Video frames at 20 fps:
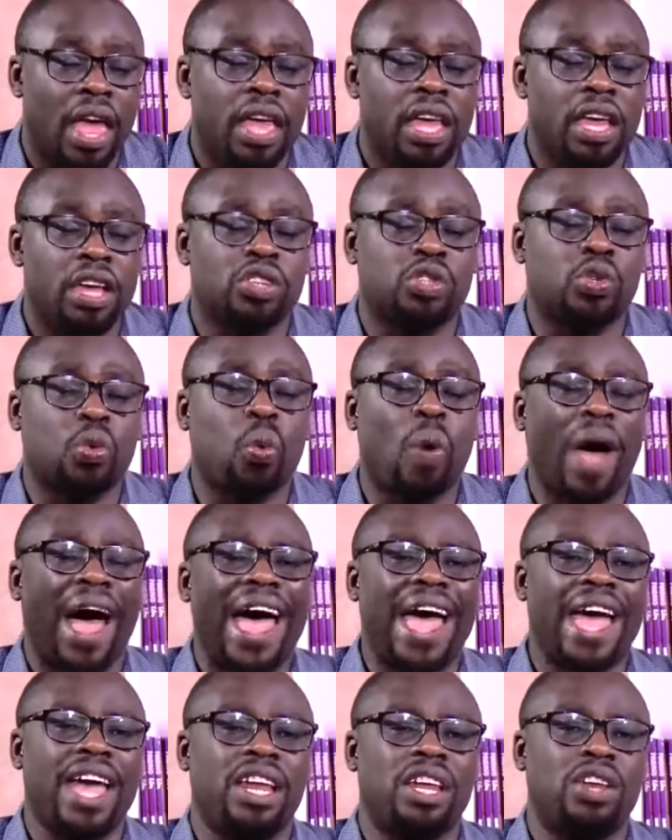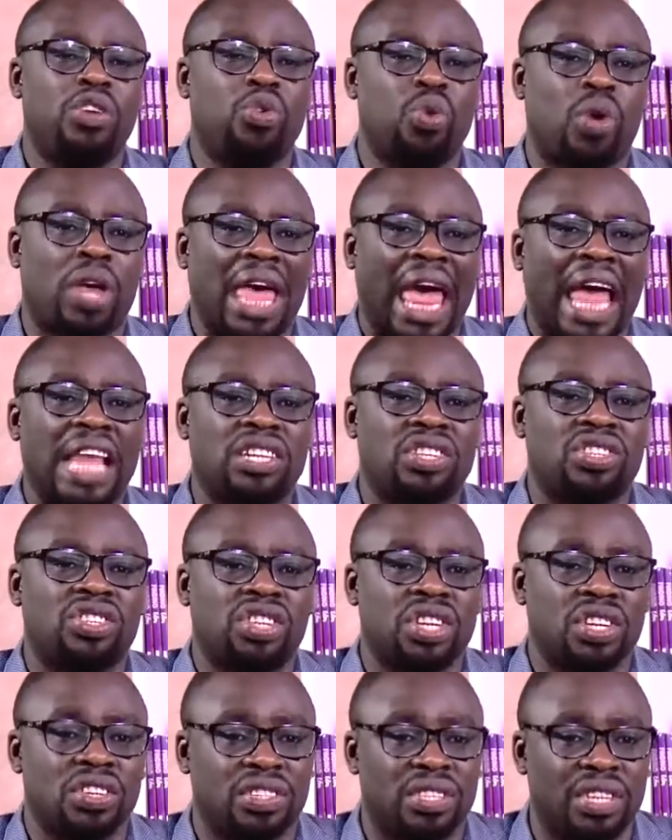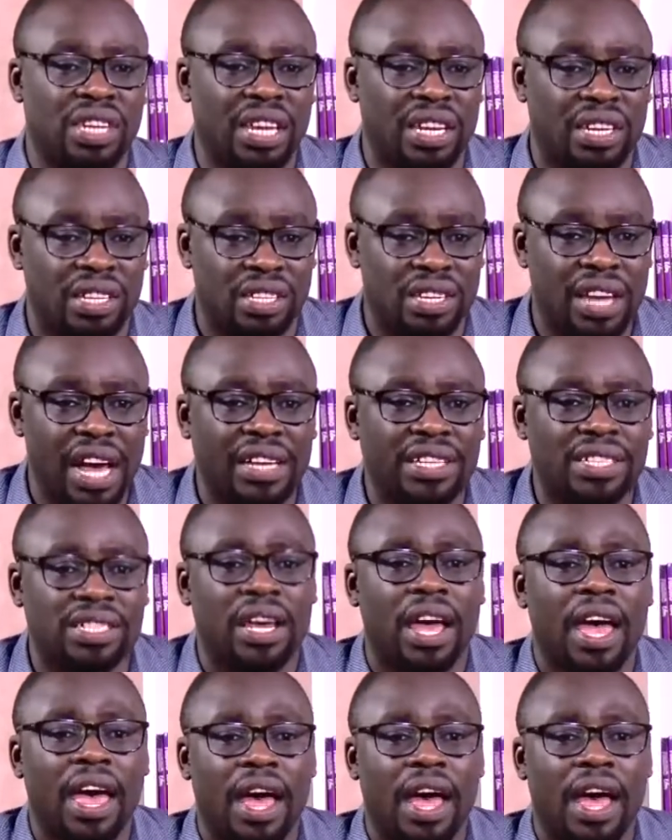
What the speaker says: is, why do countries need debt?